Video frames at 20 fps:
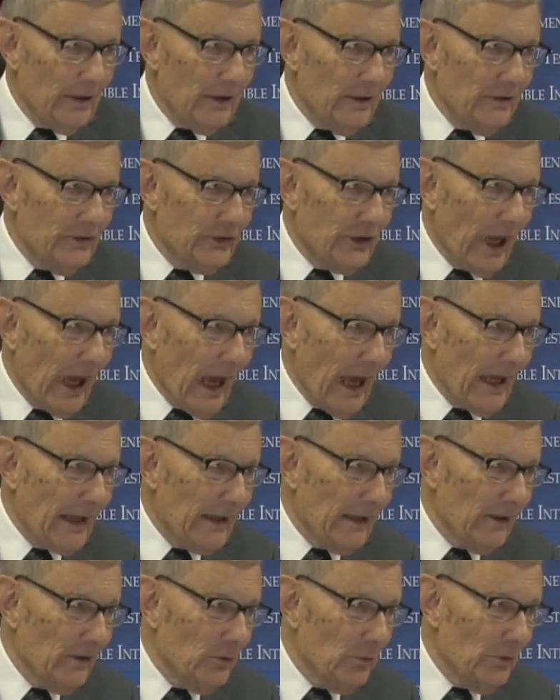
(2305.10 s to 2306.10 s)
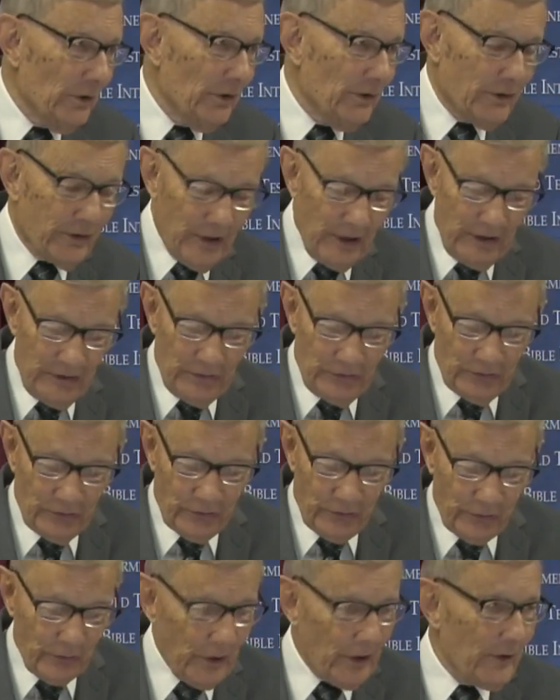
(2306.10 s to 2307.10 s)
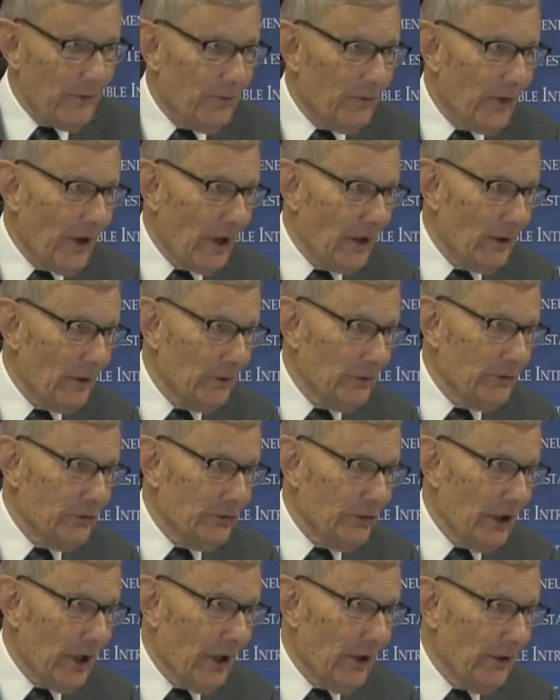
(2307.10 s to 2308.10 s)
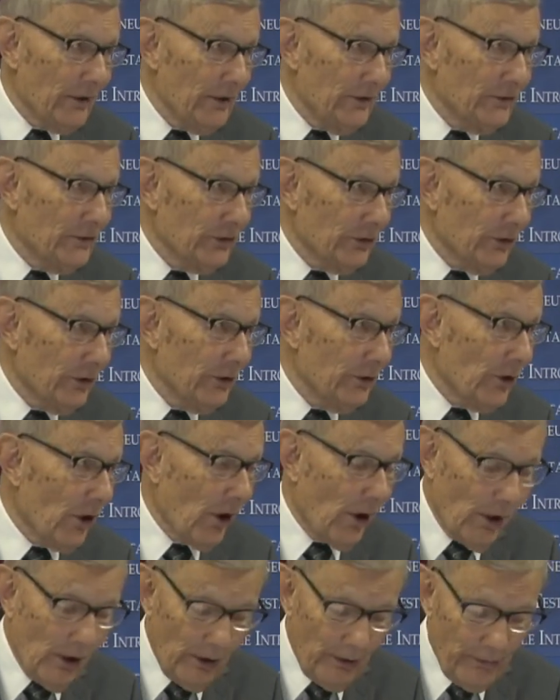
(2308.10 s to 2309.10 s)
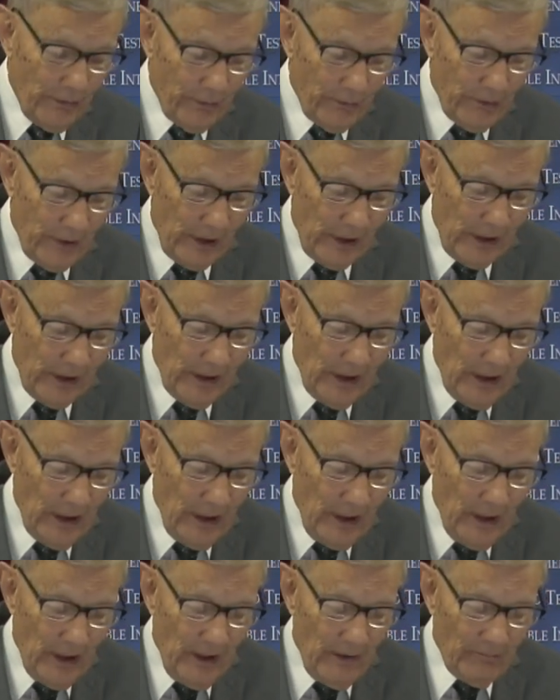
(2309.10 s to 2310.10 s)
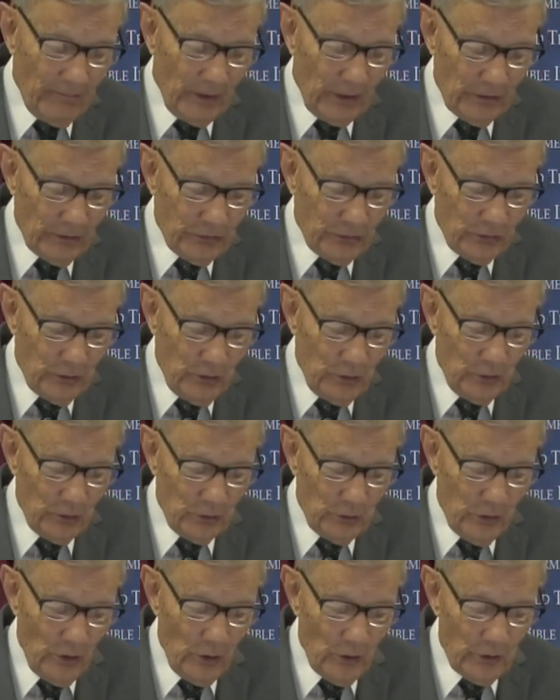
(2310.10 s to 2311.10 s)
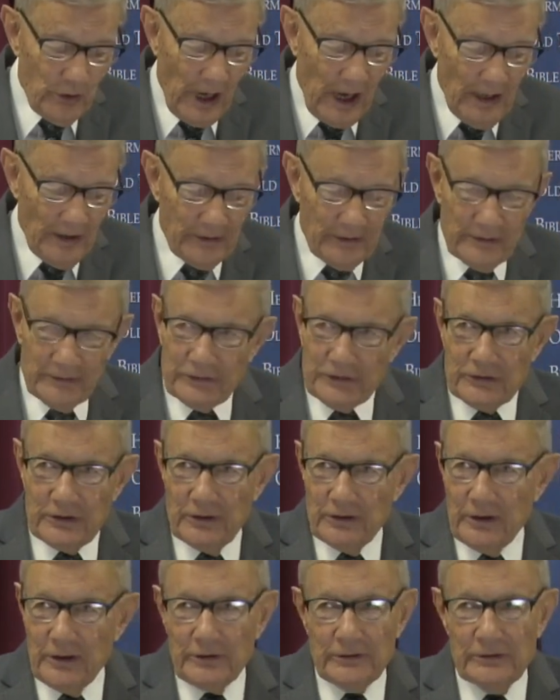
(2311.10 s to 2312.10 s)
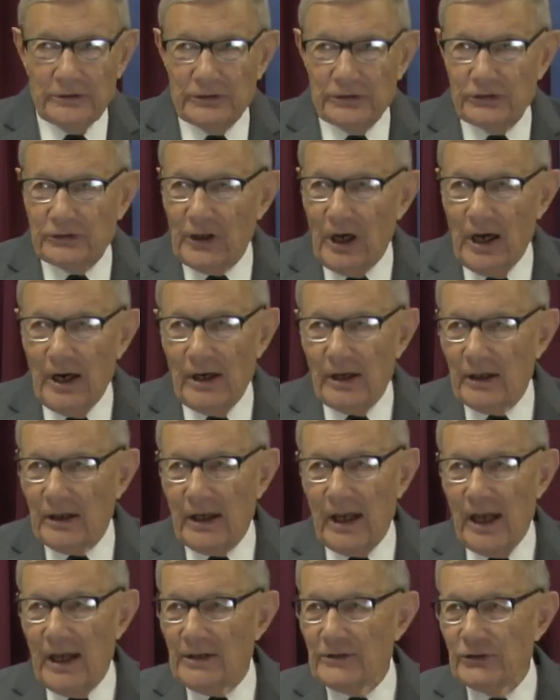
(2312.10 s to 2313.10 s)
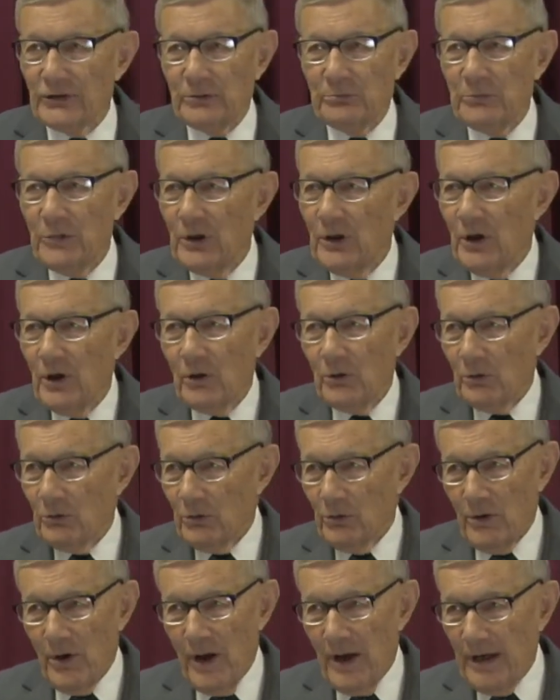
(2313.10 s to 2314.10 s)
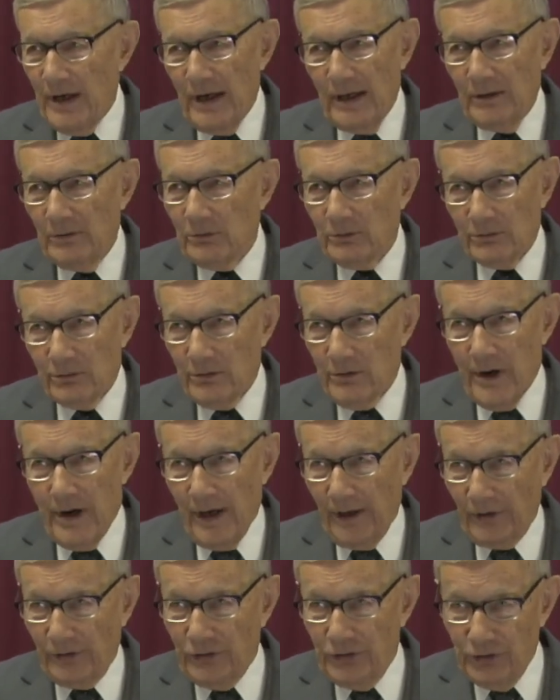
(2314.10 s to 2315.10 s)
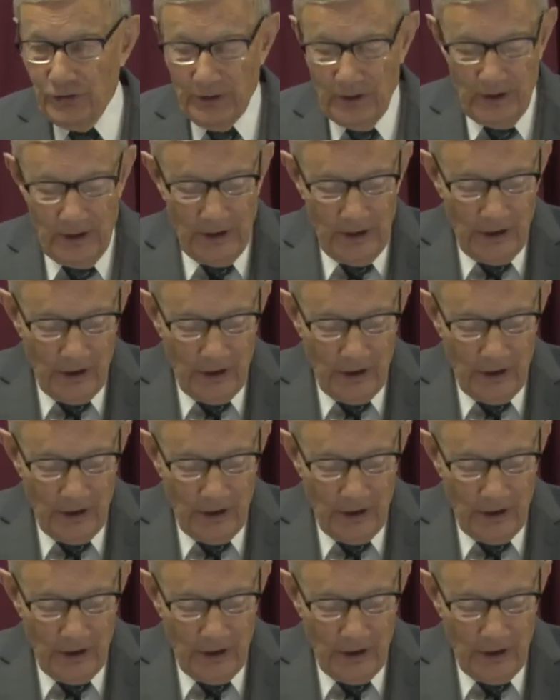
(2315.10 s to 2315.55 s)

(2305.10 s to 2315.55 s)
He's had it with these three fellows now. He's heard all three. Verse 2 No doubt here's sarcasm running rich.